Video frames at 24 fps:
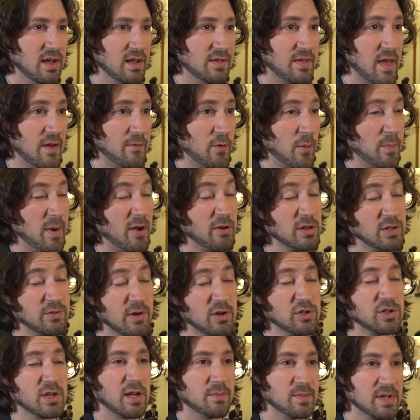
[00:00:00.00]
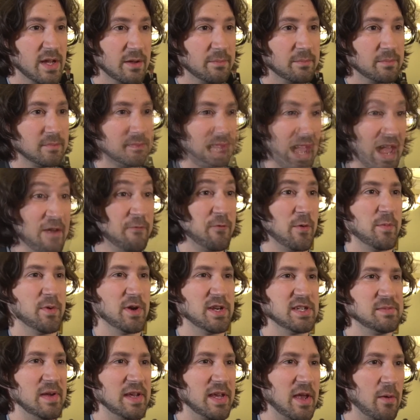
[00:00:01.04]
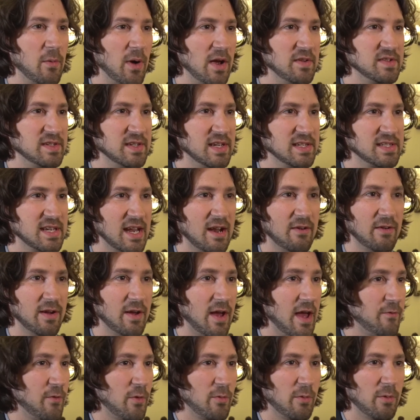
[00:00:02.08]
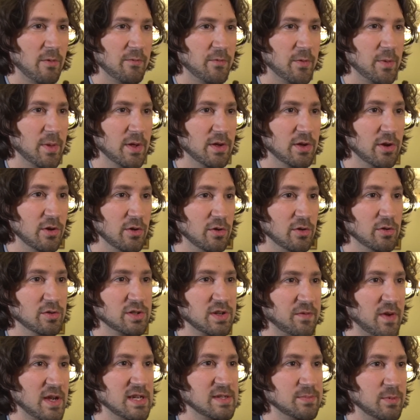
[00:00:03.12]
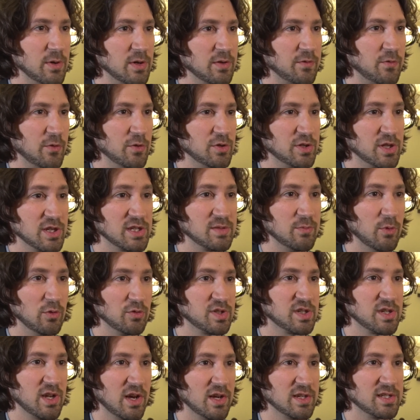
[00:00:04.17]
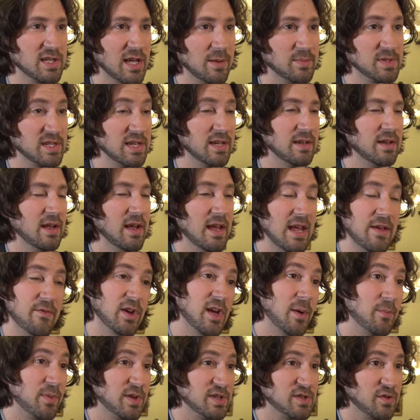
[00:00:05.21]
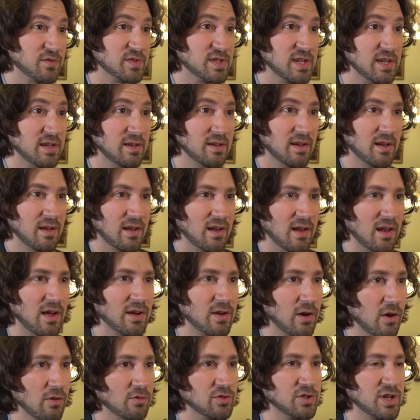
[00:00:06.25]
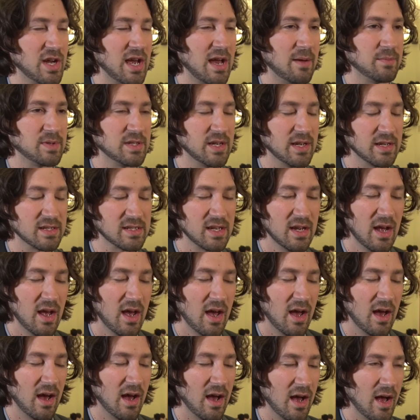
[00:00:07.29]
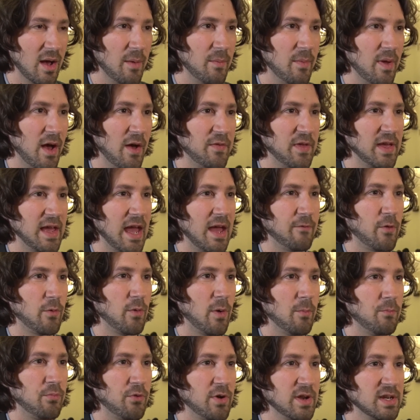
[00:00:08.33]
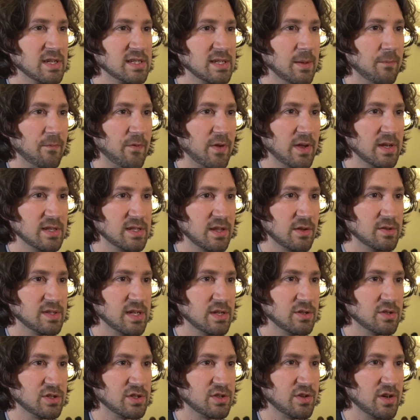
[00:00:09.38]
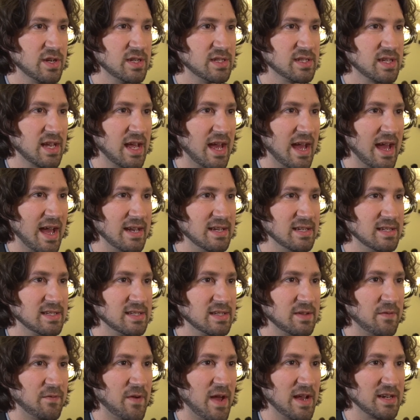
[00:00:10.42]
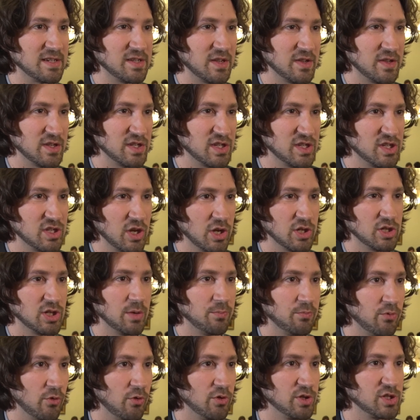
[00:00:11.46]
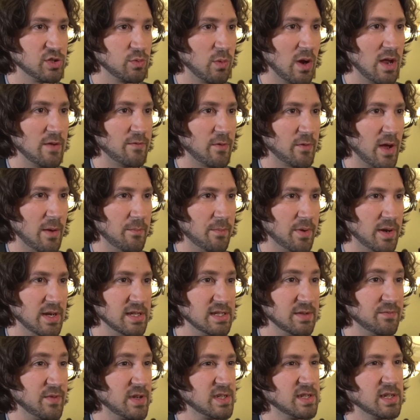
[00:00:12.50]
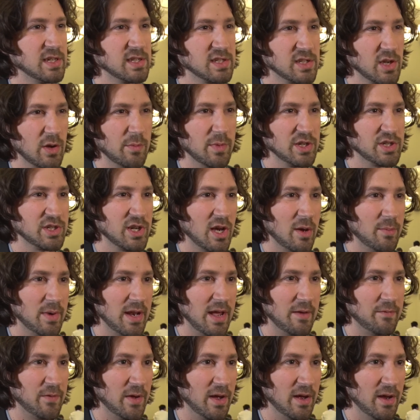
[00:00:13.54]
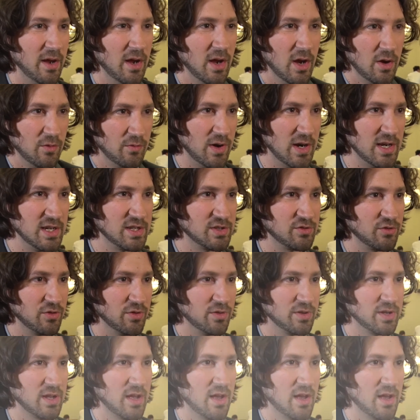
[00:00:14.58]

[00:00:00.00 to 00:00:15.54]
therefore barriers to entry come down. Everybody's making waves in this area, everyone from the Google to Facebook through to the small startups and even companies obviously like Ultra Haptics. I think everyone brings something to those industries, and the fact that there's such a broad swathe of companies investing so much time and effort really speaks